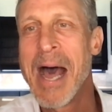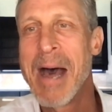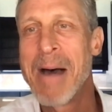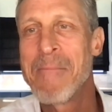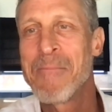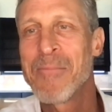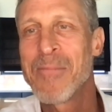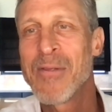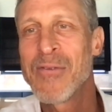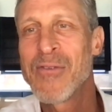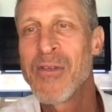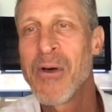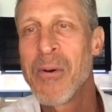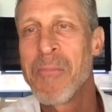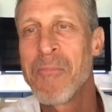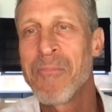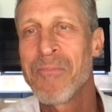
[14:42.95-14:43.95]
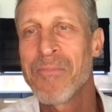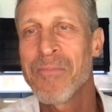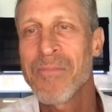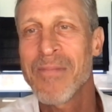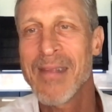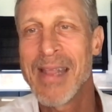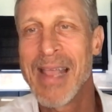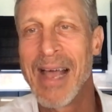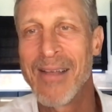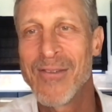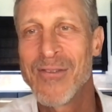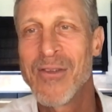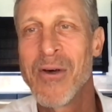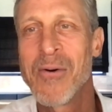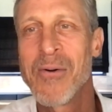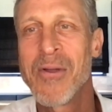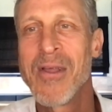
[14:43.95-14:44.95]
Um, so yeah,
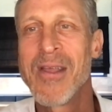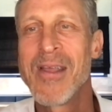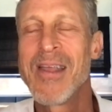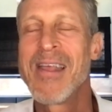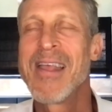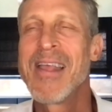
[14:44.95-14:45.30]
so